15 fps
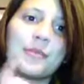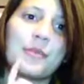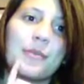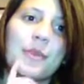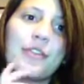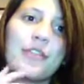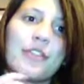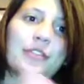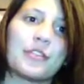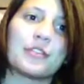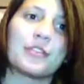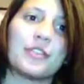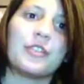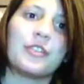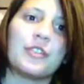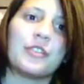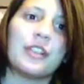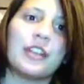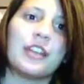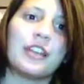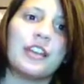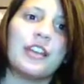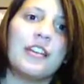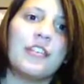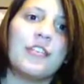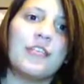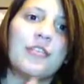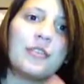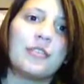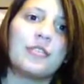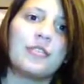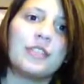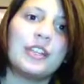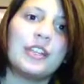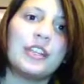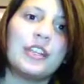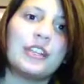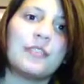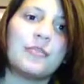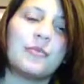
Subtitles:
but my favorite song, like, vocally,